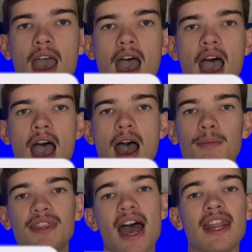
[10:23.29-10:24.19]
But
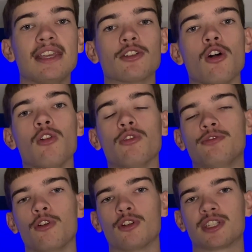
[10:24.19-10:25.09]
that is all
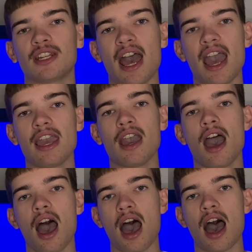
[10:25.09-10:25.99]
for today.
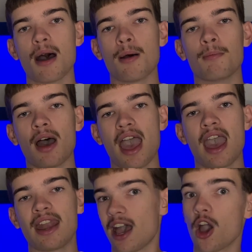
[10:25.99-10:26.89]

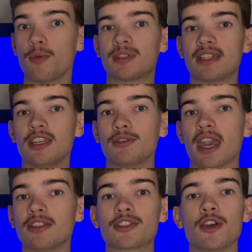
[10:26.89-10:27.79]
And I hope to see you
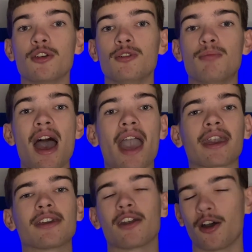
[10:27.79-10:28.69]
again soon back
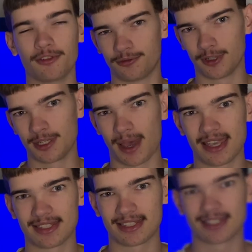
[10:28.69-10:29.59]
on Footy West.